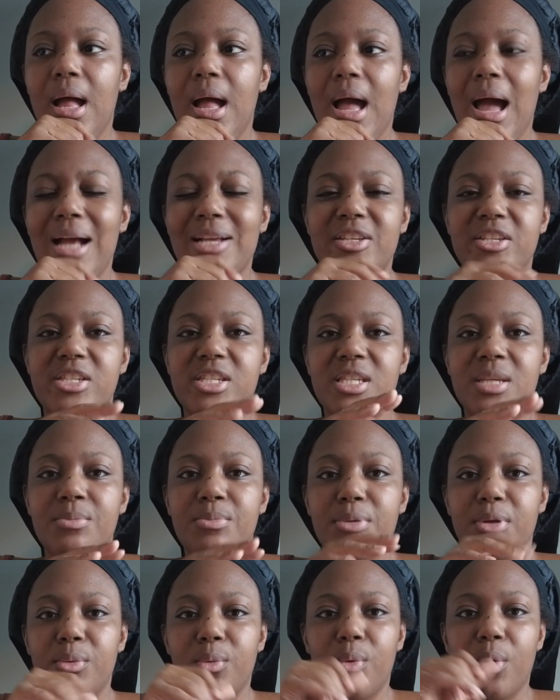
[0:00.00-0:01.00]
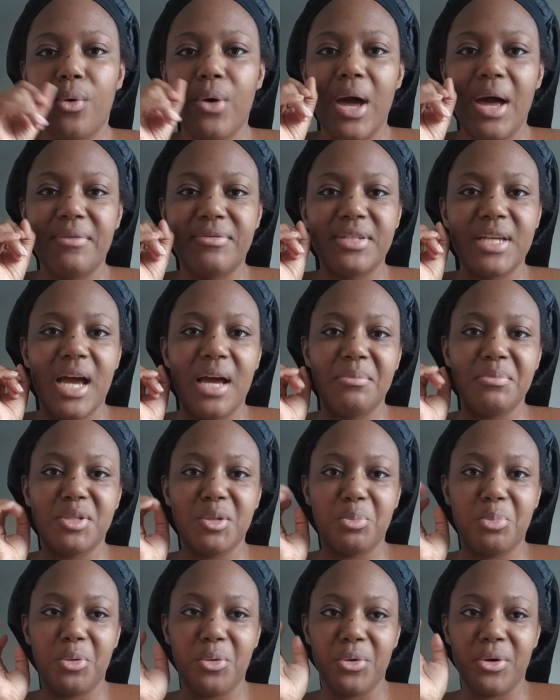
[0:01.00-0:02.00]
I just simply won't have time to
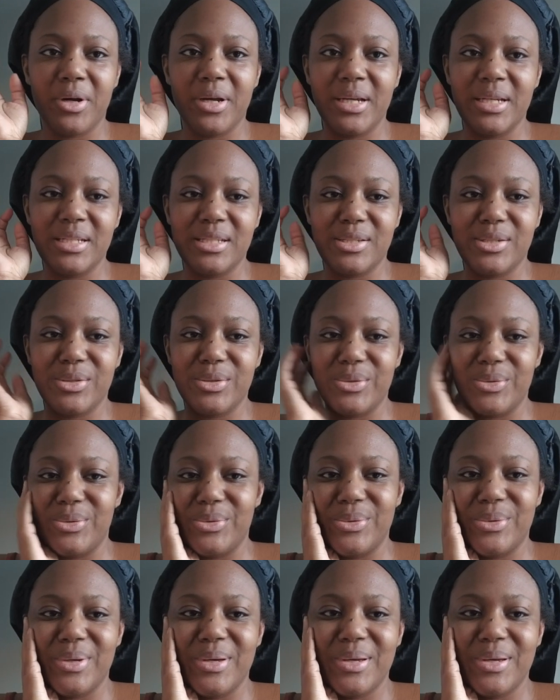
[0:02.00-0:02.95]
pour into